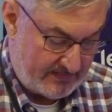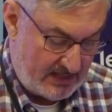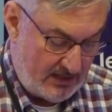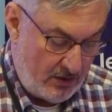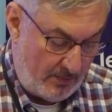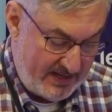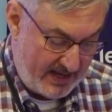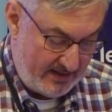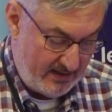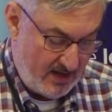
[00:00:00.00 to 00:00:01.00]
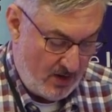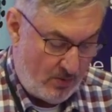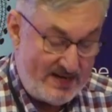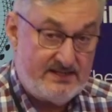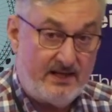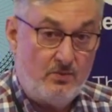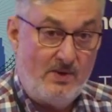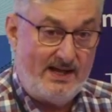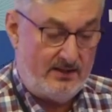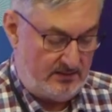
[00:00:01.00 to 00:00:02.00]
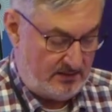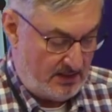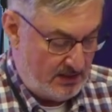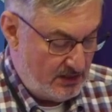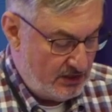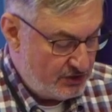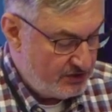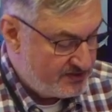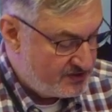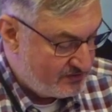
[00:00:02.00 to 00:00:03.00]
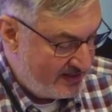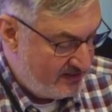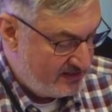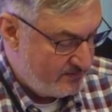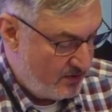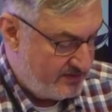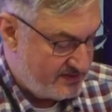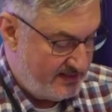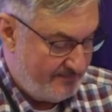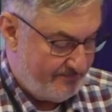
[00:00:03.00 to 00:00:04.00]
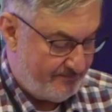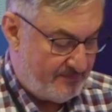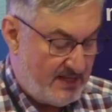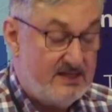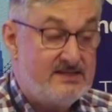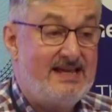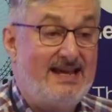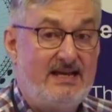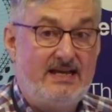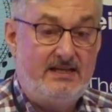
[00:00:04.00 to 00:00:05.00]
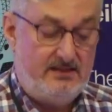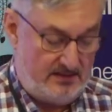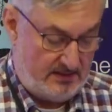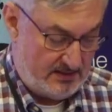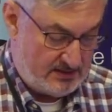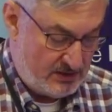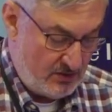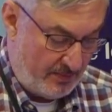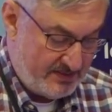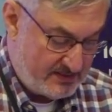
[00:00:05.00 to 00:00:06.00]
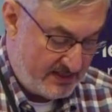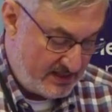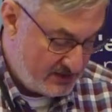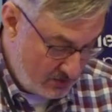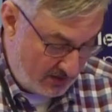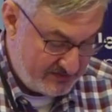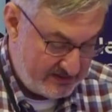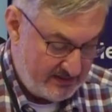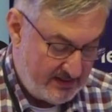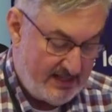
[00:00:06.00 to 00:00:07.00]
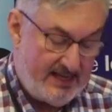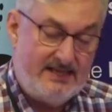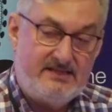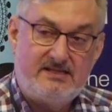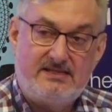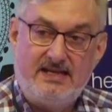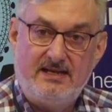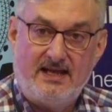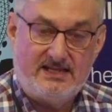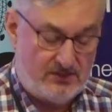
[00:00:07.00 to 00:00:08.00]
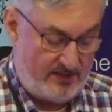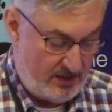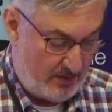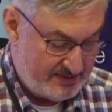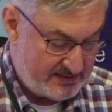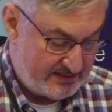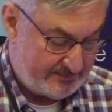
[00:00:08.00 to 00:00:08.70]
Lobbying, when done well, should strengthen democracy. Sadly, too often it is seen as doing the opposite.